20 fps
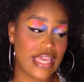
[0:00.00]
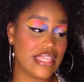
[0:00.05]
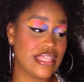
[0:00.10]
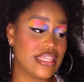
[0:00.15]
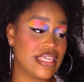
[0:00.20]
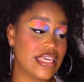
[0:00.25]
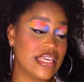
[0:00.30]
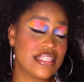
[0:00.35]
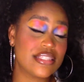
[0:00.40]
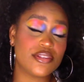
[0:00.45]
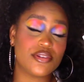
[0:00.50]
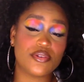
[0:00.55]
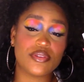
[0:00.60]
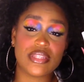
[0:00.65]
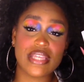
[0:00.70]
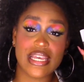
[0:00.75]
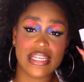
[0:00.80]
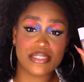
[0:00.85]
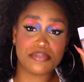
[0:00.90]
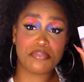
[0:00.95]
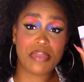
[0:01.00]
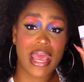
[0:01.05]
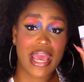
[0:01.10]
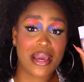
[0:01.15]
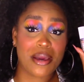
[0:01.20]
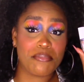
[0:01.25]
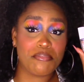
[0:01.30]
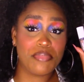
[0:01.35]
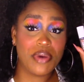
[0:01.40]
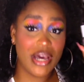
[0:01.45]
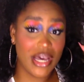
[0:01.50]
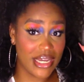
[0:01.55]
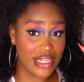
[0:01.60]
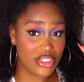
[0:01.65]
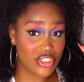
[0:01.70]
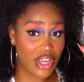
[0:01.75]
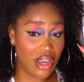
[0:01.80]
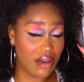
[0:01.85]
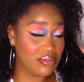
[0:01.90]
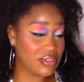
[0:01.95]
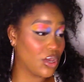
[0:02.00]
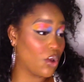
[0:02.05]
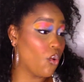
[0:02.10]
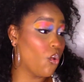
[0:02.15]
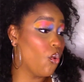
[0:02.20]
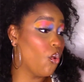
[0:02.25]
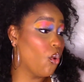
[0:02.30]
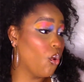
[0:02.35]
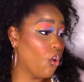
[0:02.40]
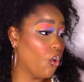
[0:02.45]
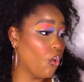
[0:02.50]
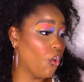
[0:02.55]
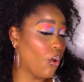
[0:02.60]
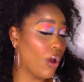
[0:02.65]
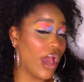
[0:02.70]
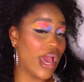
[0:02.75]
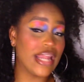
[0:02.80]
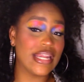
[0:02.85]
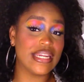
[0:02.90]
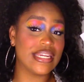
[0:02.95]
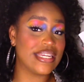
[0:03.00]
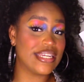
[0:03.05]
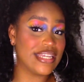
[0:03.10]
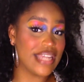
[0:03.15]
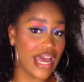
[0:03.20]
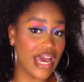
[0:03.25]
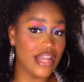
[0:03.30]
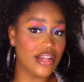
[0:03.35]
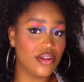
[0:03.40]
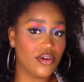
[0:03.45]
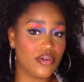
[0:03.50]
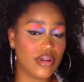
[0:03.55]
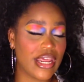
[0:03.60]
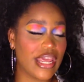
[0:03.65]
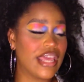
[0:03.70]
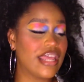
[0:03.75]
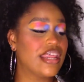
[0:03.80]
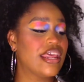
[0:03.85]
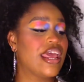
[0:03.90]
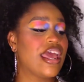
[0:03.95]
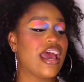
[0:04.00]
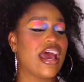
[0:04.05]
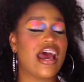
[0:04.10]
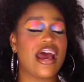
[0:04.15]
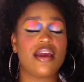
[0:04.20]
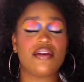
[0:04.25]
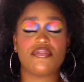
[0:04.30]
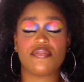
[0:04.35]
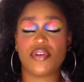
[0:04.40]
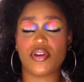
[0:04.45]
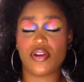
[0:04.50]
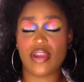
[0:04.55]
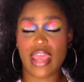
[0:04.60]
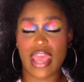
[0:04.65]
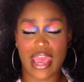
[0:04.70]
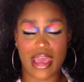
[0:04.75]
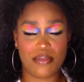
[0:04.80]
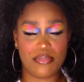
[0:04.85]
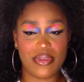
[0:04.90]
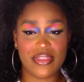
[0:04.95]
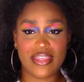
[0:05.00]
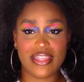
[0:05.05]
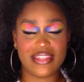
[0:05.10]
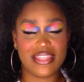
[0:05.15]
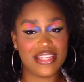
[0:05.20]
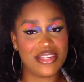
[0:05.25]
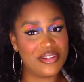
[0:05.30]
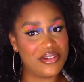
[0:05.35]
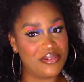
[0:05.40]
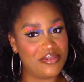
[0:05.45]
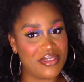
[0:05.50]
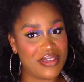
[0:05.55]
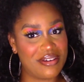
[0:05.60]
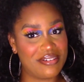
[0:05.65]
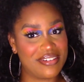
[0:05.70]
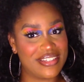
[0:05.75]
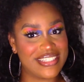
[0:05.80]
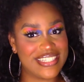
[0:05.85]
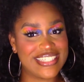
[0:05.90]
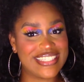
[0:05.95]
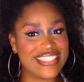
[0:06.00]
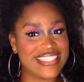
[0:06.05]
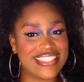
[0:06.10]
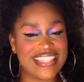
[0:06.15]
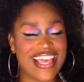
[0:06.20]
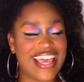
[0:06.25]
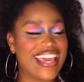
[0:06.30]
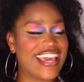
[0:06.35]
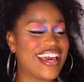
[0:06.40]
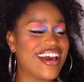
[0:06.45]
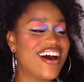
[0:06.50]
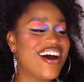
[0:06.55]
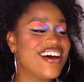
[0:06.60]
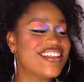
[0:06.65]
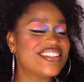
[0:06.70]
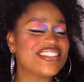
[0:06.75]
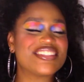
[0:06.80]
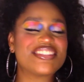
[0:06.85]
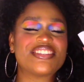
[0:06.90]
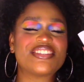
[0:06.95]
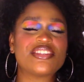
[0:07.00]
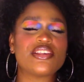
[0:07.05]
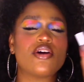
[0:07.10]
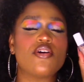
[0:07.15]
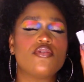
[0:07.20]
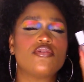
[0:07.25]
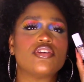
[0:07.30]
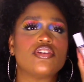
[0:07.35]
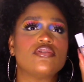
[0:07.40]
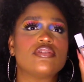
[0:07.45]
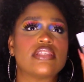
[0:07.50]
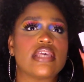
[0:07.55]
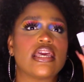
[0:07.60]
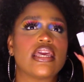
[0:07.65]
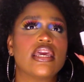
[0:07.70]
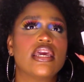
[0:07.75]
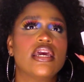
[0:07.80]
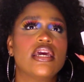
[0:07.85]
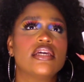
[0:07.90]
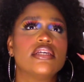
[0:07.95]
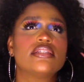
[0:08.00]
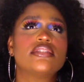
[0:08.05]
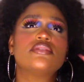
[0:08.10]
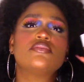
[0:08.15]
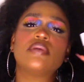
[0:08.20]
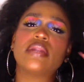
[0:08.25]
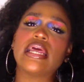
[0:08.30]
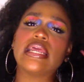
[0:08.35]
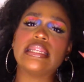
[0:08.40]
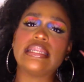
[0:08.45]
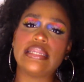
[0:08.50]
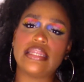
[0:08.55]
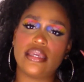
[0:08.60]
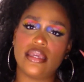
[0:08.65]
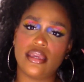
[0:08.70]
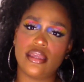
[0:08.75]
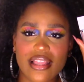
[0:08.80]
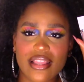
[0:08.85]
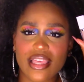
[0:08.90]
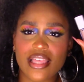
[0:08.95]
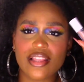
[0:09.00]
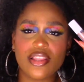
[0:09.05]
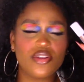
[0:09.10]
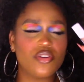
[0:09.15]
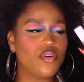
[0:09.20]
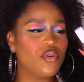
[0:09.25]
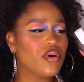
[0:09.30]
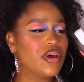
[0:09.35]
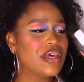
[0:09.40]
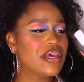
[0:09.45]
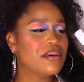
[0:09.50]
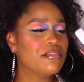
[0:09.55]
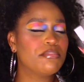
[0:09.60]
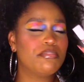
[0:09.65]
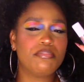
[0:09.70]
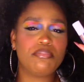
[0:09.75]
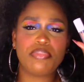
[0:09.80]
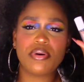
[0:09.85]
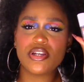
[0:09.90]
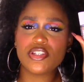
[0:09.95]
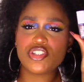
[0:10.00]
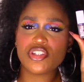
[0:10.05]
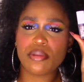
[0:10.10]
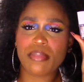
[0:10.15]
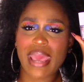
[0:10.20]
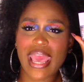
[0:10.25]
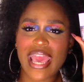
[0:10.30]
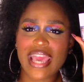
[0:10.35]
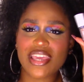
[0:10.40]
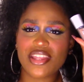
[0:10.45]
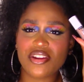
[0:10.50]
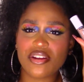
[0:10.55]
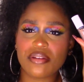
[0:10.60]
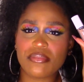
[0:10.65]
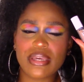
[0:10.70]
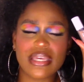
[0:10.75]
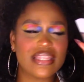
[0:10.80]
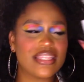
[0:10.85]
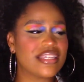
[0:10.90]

These little things pack a punch. I was like, Ooh. I did not know that. I'm very happy that they do though, because this is like, oh, this is so cute. It's like, this is what I need. Like a little punch in a bag. You know what I mean?